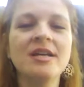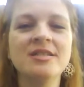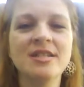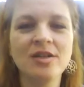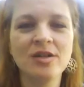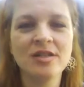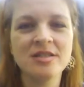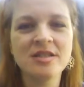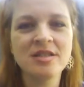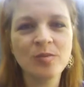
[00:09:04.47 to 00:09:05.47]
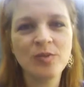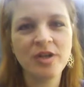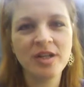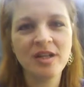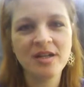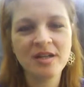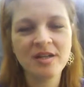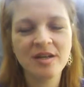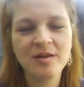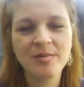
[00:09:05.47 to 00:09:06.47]
is pretty
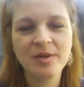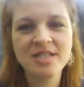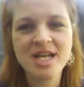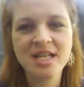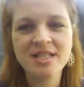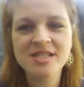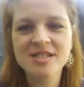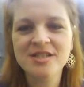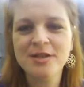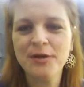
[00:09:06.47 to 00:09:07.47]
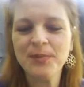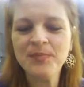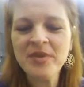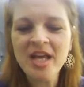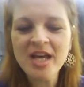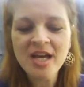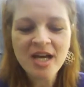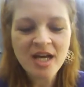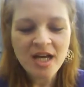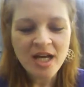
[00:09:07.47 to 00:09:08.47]
intense. So
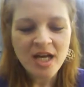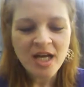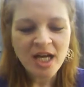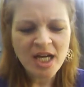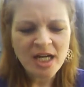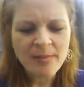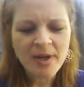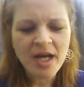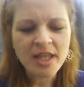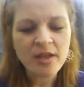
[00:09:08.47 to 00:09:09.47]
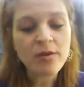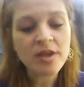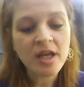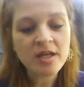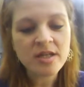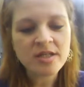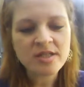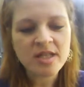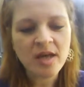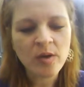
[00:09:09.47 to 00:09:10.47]
the other thing
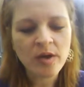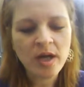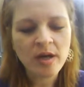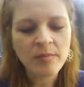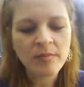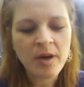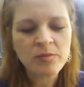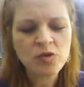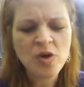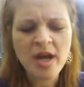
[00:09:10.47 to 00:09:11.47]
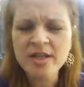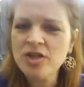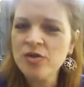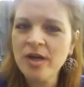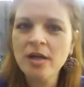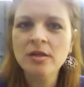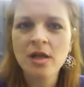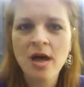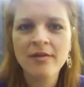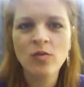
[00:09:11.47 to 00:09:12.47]
is that I'm trying to drink a
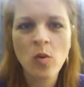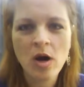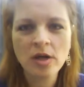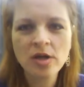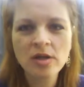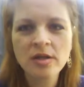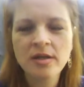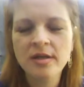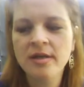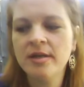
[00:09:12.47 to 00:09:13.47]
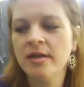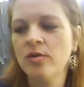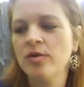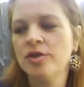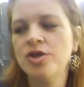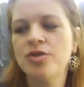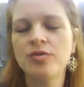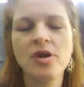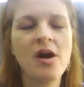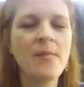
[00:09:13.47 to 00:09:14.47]
lot of water in order
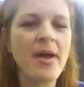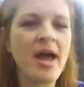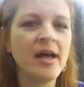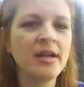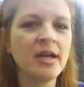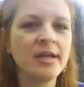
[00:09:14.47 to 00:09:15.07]
to combat